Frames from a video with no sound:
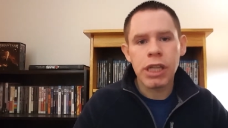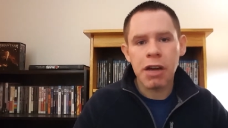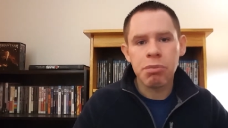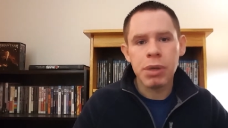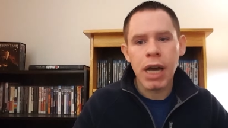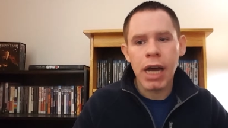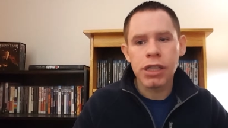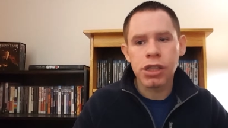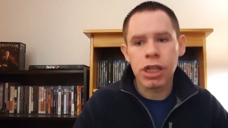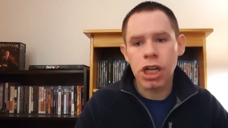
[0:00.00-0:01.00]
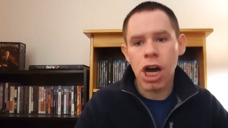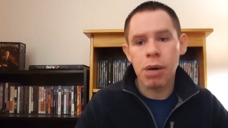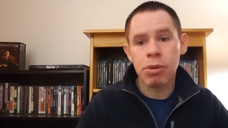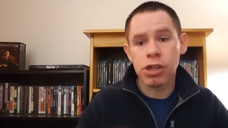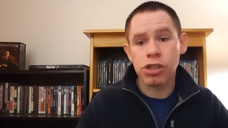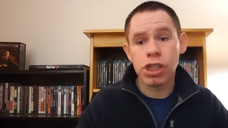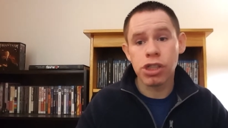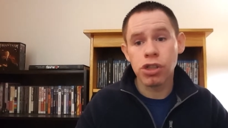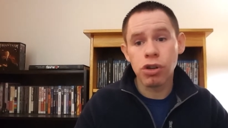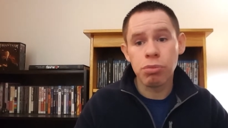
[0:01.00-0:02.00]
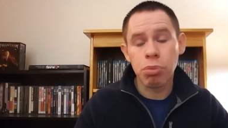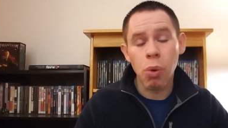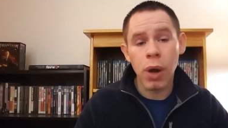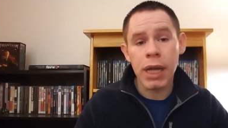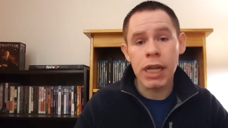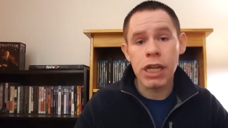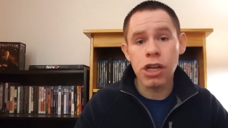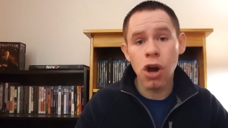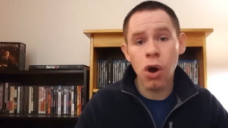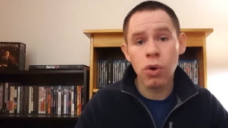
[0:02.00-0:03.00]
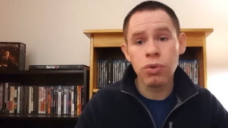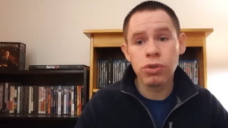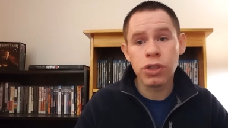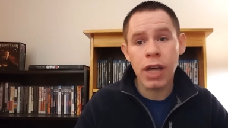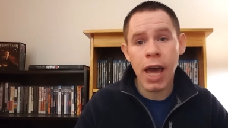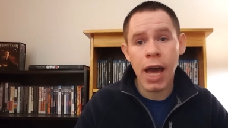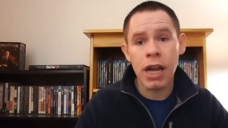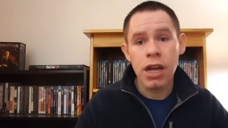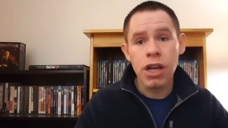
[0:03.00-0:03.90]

the fbi is going to come at this certain point he knows that